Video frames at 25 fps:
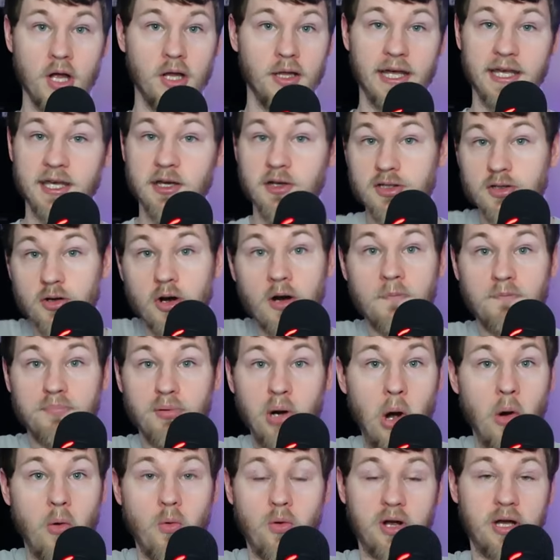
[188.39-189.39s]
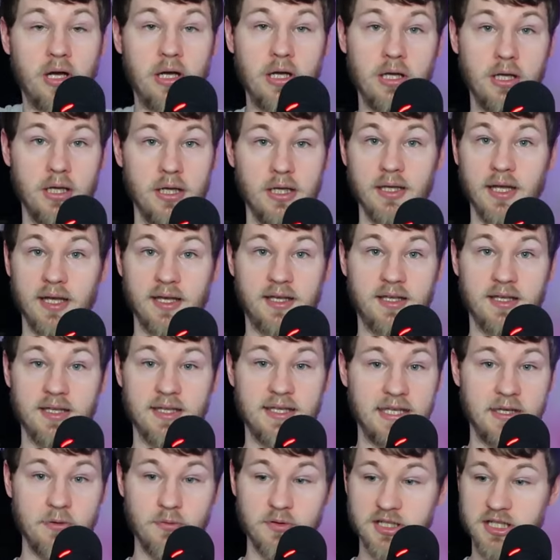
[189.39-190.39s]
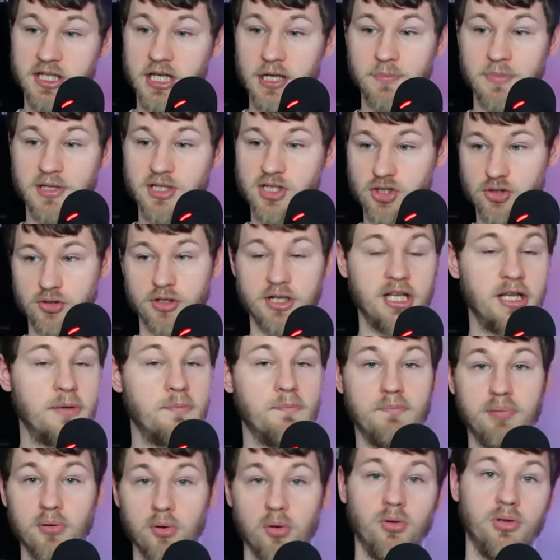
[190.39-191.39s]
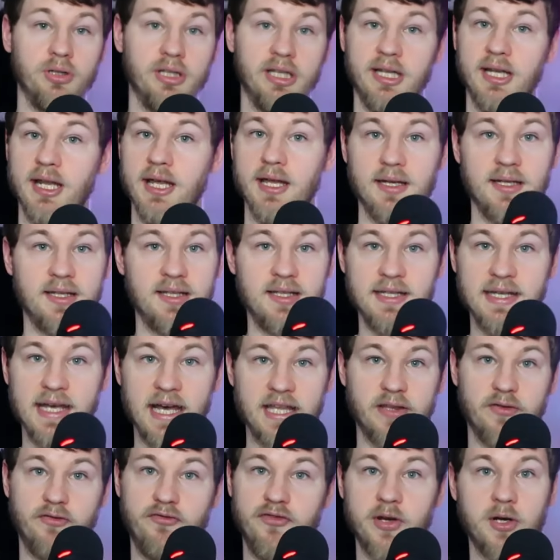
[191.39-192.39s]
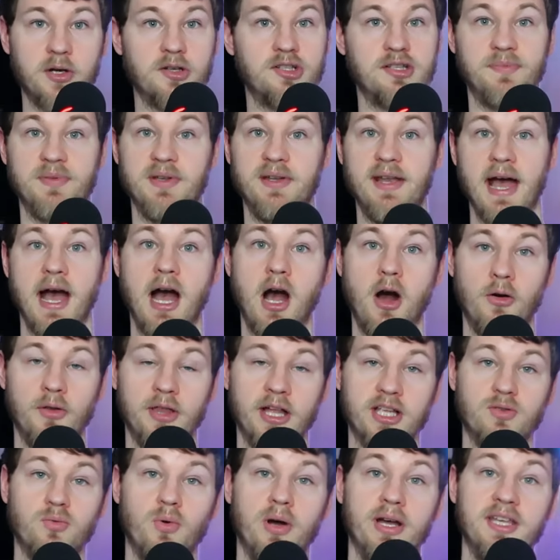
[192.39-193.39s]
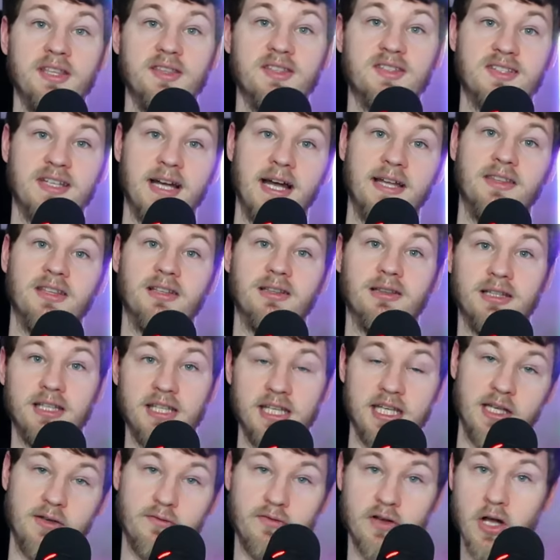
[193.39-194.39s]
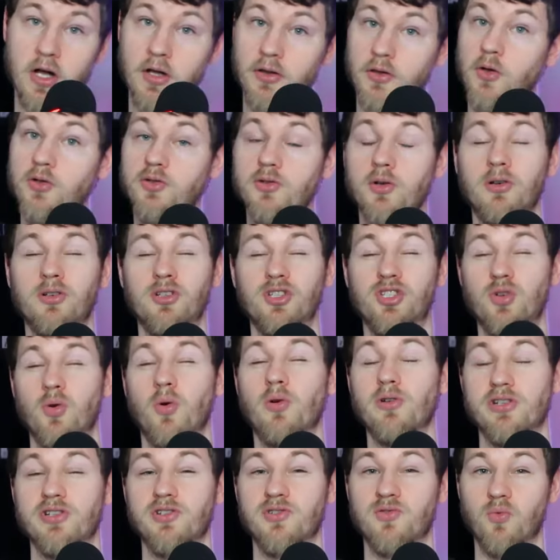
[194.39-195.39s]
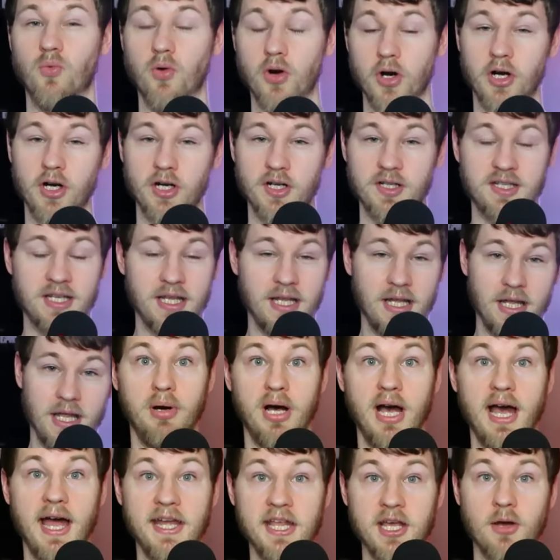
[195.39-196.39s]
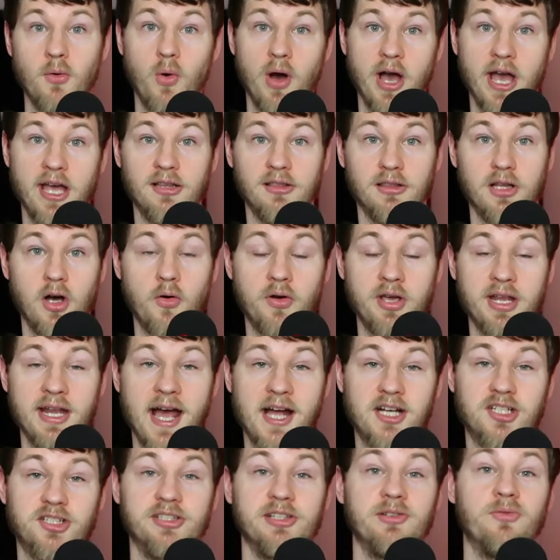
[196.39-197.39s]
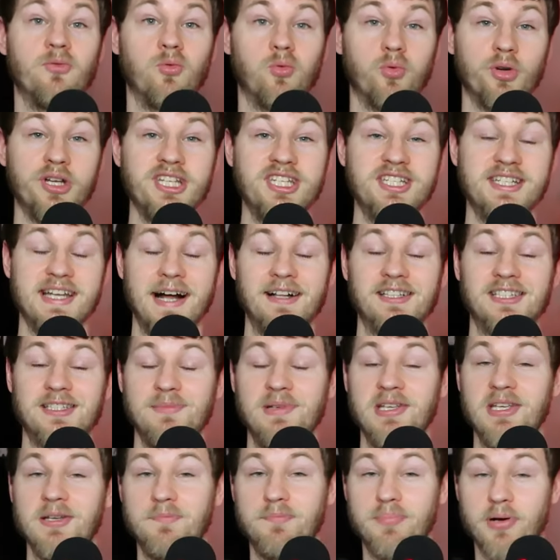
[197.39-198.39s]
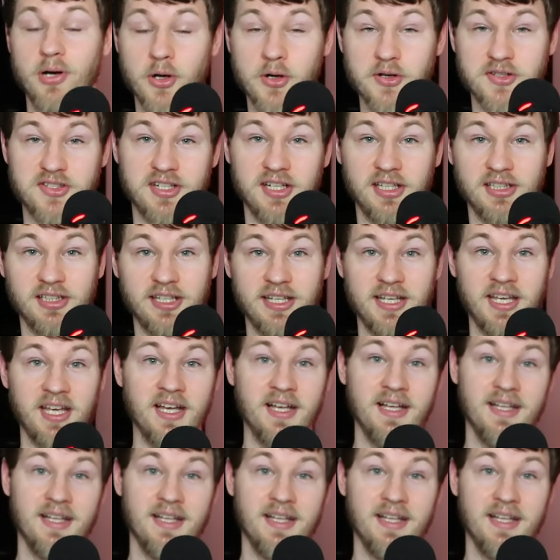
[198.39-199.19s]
Like, he was going broke. Like, he was getting mistreated, bullied, and he had to figure something out. That's why he decided to leave. Those are George's words. But anyway, Logan actually reached out to me personally.